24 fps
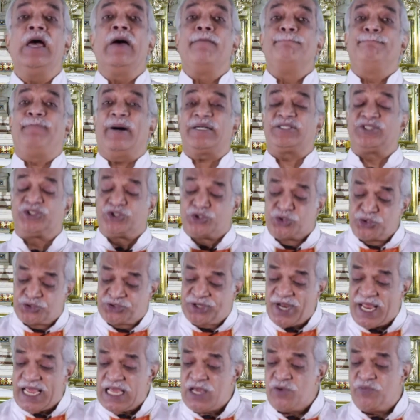but
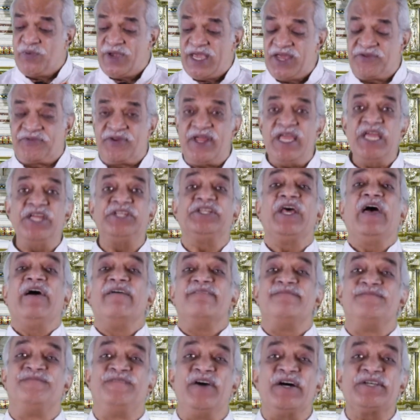today we read
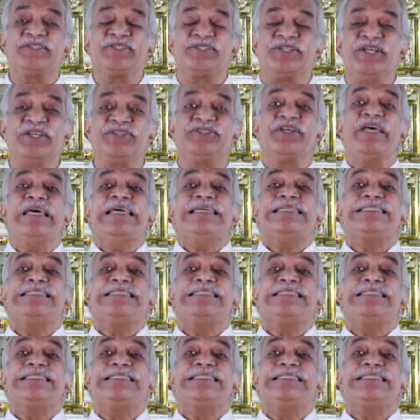verses